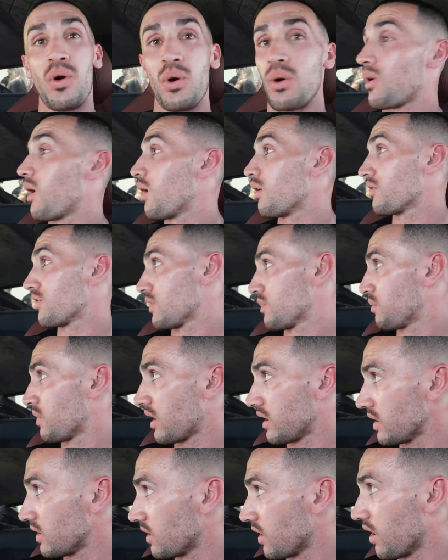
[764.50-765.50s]
pulled over,
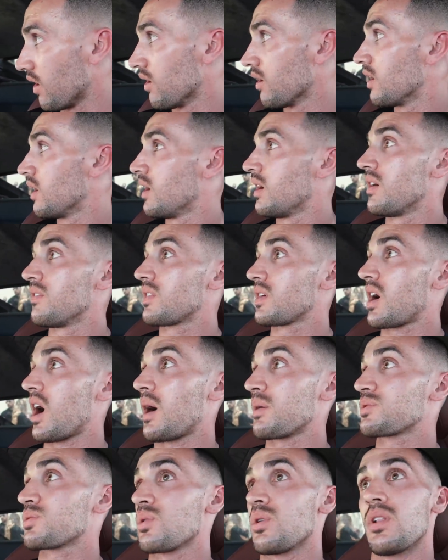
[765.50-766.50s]
but you know,
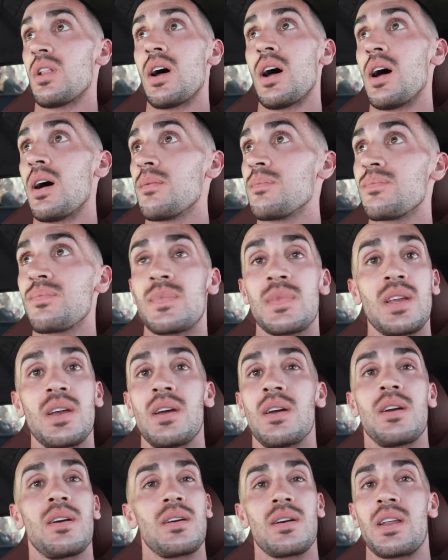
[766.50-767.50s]
cops roll up
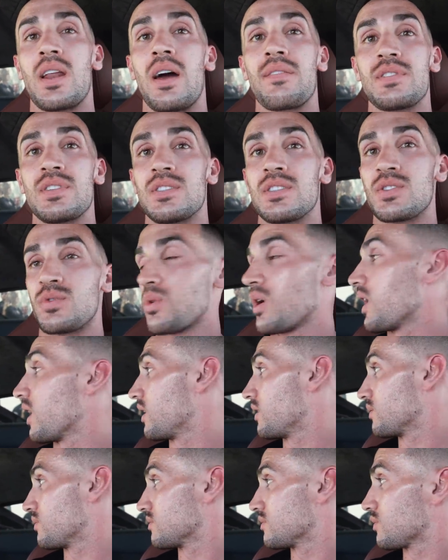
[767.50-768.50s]
and have to just
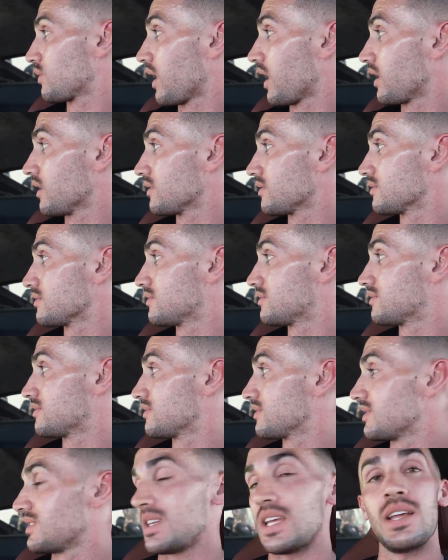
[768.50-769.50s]
run, right?
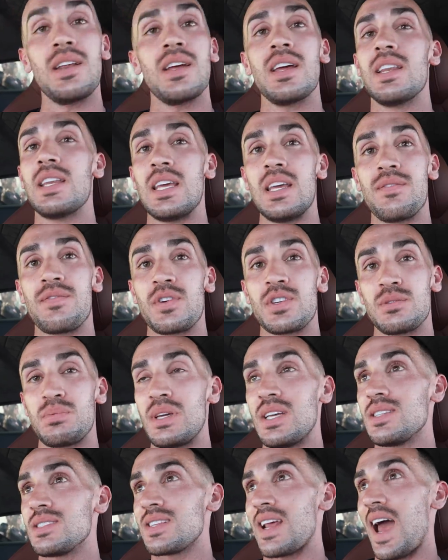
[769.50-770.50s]
Need for
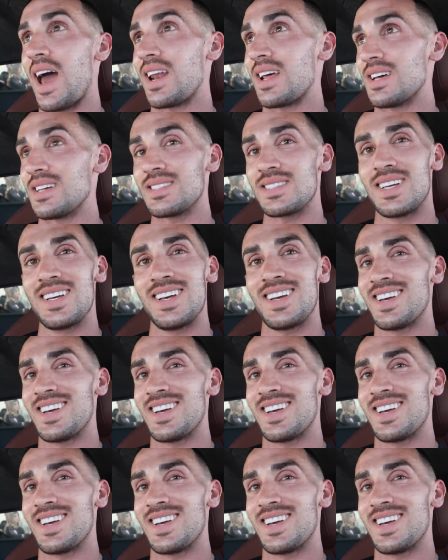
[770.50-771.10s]
speed status.